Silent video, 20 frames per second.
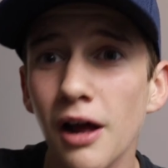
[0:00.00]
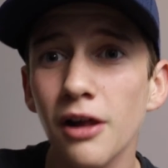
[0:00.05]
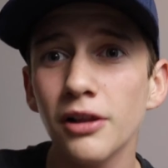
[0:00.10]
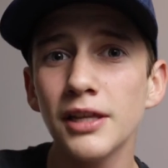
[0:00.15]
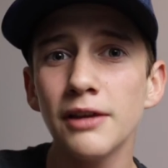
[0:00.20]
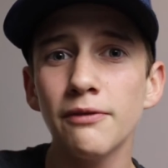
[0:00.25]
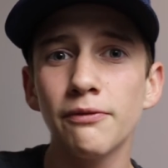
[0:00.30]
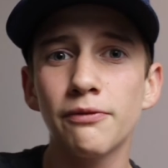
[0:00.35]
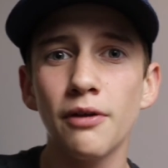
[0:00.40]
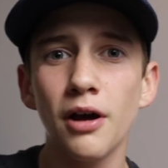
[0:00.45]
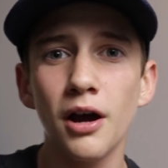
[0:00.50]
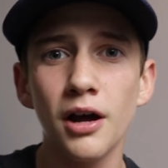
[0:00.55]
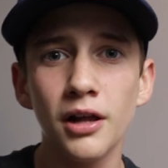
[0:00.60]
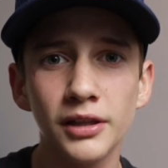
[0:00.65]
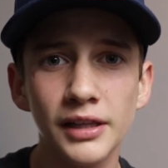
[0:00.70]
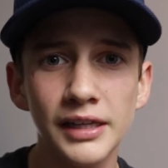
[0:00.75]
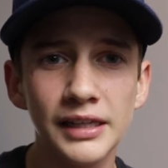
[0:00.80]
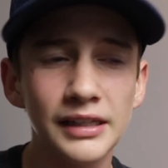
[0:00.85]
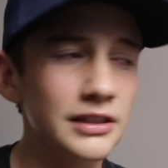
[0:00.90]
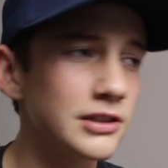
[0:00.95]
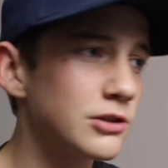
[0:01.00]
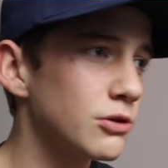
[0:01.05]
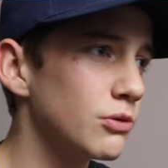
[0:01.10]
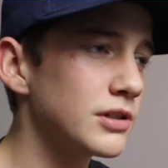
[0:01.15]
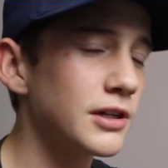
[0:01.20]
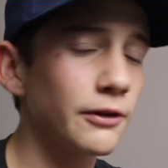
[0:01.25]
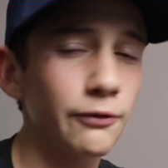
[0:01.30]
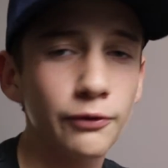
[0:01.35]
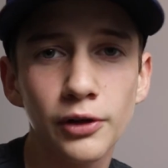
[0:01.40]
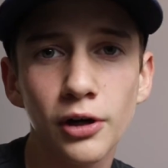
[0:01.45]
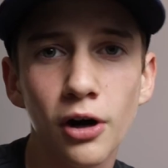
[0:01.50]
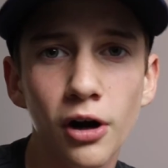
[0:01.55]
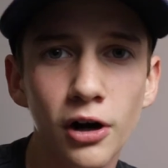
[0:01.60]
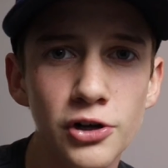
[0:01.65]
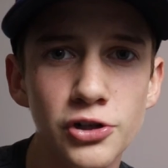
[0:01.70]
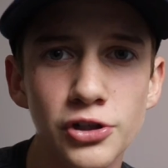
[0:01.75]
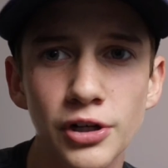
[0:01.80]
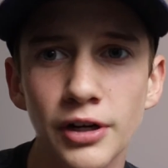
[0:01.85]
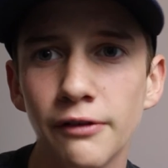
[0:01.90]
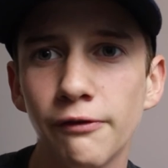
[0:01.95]
I'll leave a link to a different
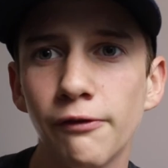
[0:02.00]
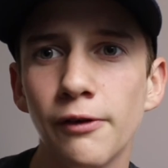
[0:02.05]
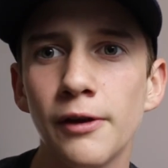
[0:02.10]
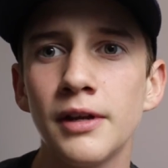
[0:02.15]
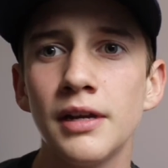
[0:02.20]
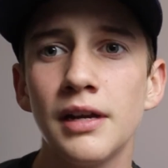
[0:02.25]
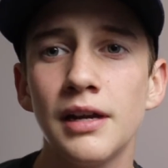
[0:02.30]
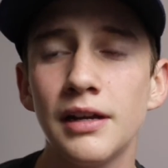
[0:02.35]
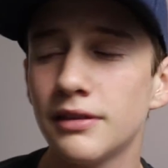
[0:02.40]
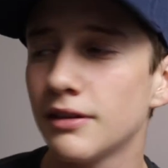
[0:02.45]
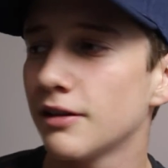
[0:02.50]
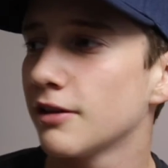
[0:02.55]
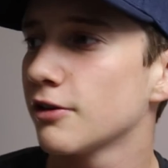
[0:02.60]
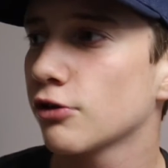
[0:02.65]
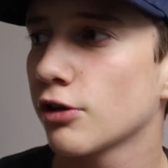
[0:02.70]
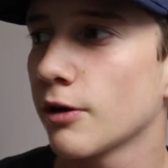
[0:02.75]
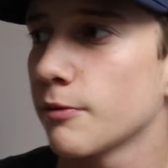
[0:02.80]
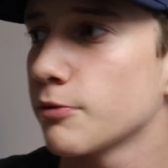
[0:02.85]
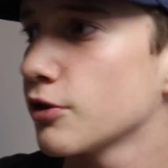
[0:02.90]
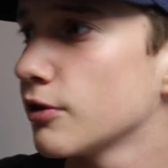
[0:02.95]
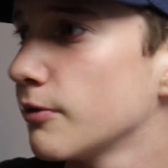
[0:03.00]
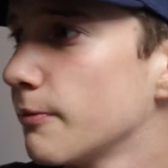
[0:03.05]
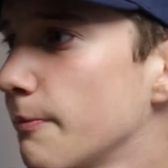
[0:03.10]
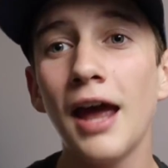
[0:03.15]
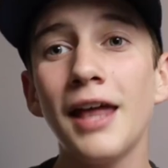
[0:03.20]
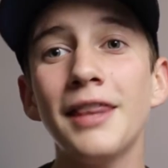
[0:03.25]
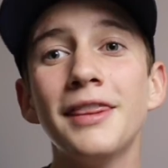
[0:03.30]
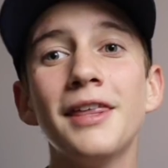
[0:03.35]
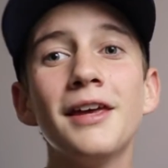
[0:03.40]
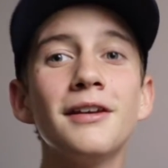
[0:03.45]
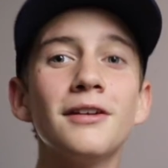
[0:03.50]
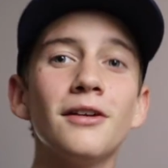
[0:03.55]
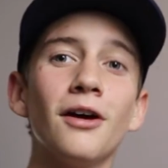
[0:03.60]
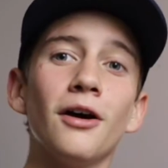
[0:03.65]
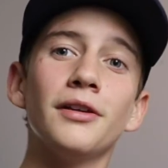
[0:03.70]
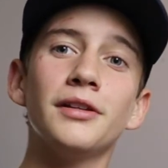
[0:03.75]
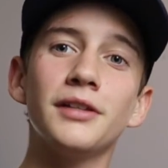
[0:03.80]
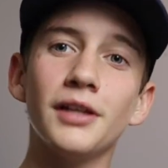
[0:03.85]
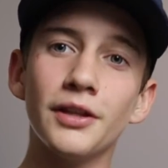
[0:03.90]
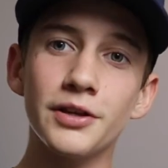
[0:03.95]
hard drive in the description. And then
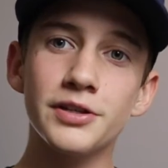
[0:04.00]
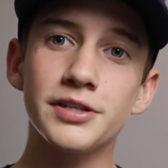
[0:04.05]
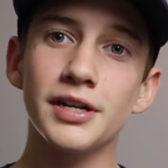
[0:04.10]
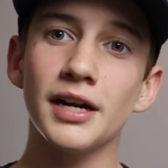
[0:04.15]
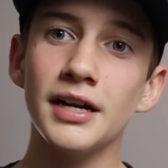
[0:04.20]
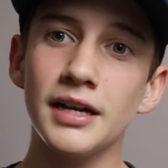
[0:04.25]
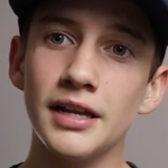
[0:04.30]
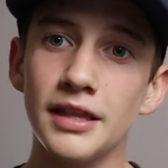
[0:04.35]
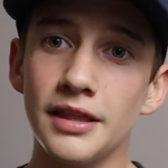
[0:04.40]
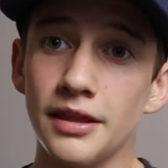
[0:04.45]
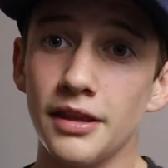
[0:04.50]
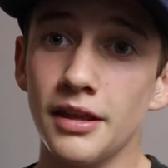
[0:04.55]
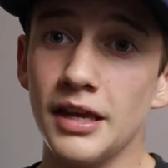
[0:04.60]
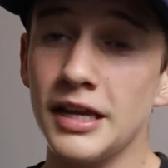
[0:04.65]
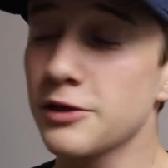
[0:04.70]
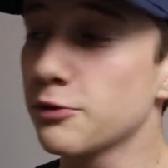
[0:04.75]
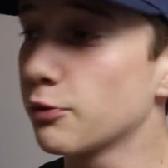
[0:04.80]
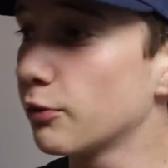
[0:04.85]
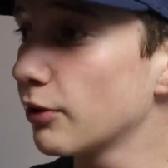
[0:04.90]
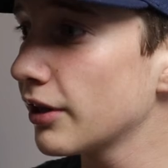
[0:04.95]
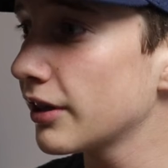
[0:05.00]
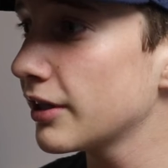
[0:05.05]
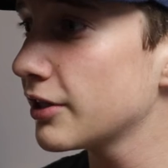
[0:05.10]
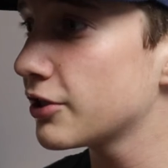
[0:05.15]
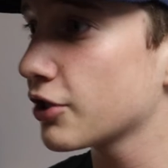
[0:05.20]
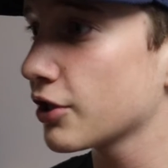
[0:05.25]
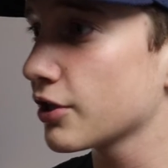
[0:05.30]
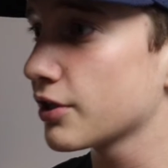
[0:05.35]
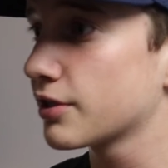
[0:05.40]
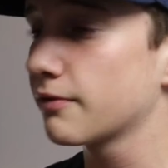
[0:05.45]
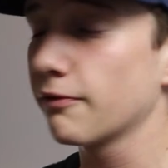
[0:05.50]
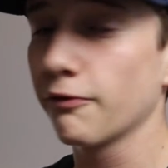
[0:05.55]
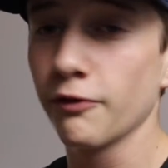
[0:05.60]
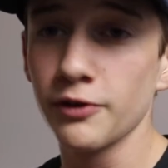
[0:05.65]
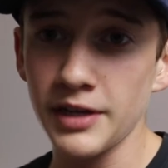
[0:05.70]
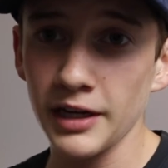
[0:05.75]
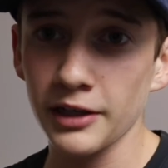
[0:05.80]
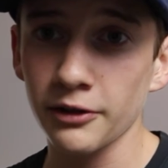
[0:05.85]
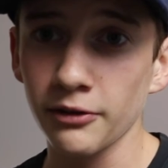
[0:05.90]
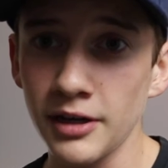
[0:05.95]
on the other side is really just for
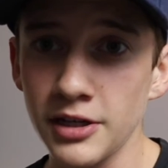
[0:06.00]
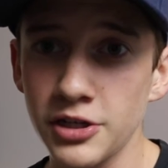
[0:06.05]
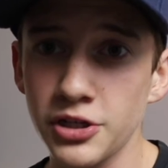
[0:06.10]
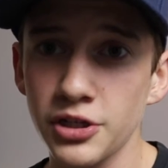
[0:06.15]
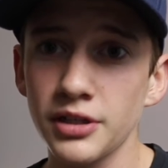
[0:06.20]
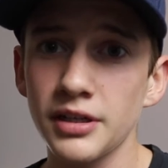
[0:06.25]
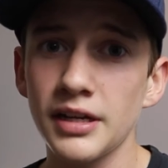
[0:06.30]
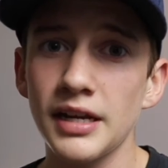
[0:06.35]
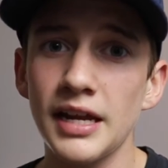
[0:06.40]
decoration.